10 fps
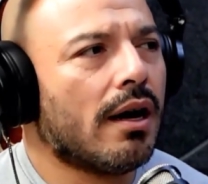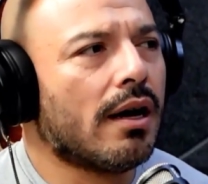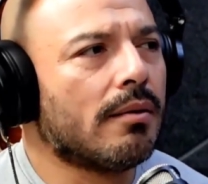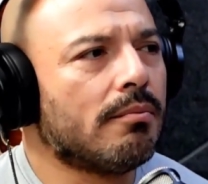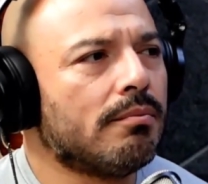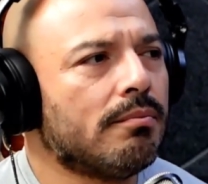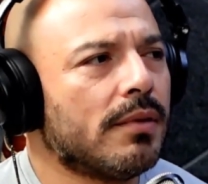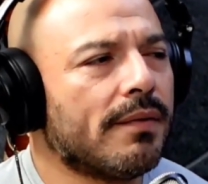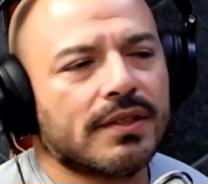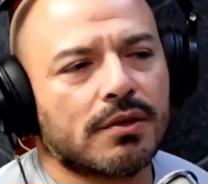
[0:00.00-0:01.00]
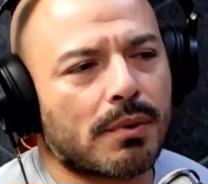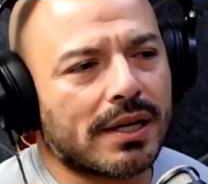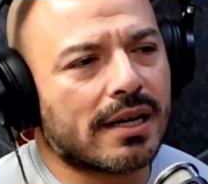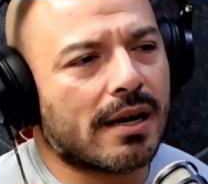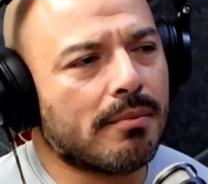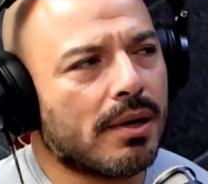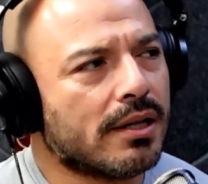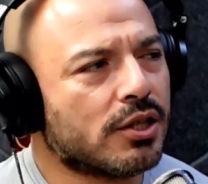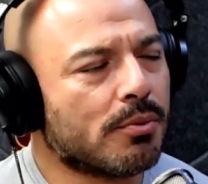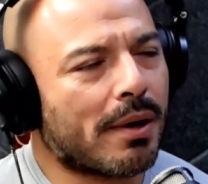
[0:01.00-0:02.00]
um, if it's the right time
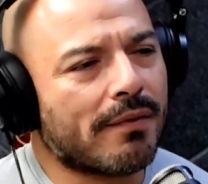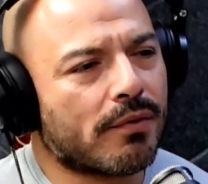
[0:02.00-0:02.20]
to buy